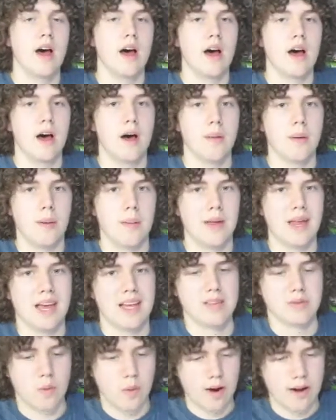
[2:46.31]
I mean, it
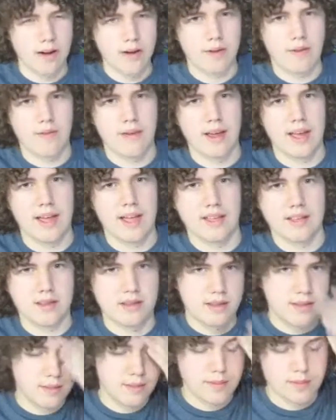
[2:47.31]
has quieter
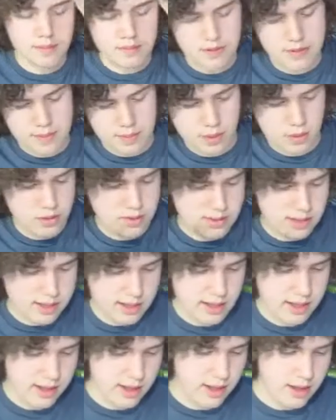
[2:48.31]
fans,
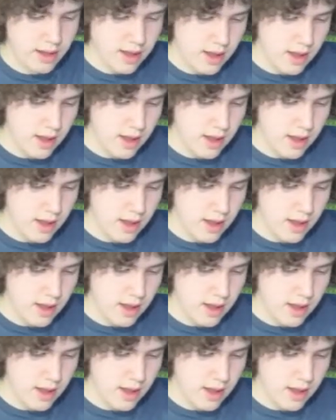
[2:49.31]
supposedly.